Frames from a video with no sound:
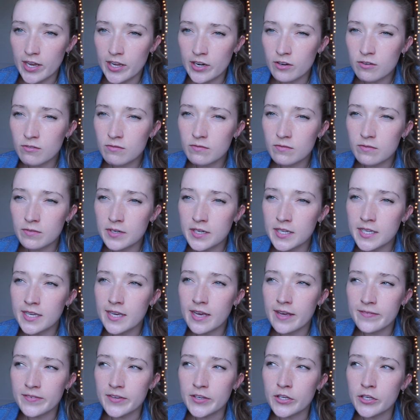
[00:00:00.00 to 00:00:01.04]
I don't really
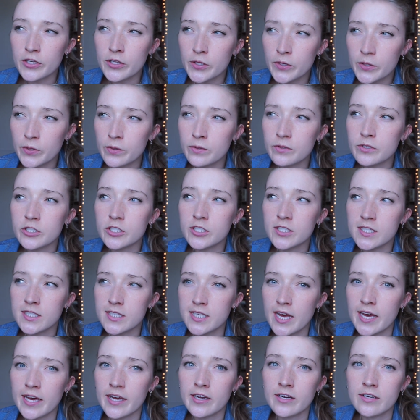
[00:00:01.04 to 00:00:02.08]
have a huge
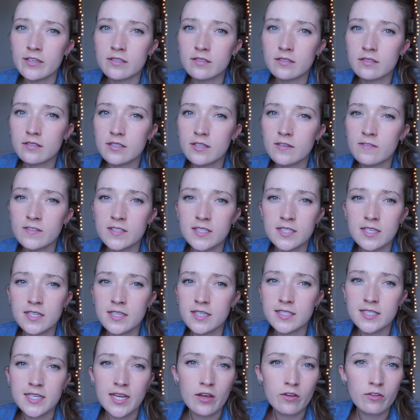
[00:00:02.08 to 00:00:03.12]
desire to visit the
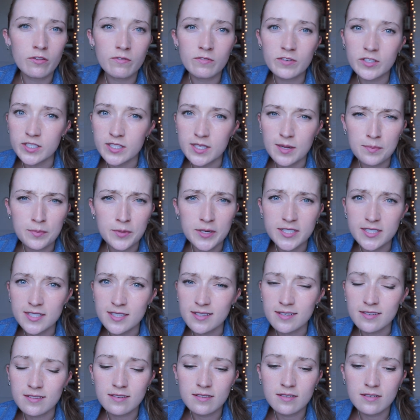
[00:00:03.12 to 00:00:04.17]
South for some
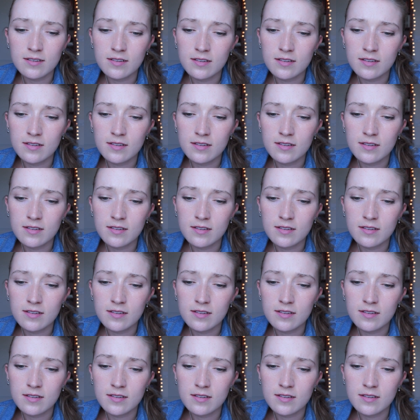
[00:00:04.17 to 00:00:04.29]
reason.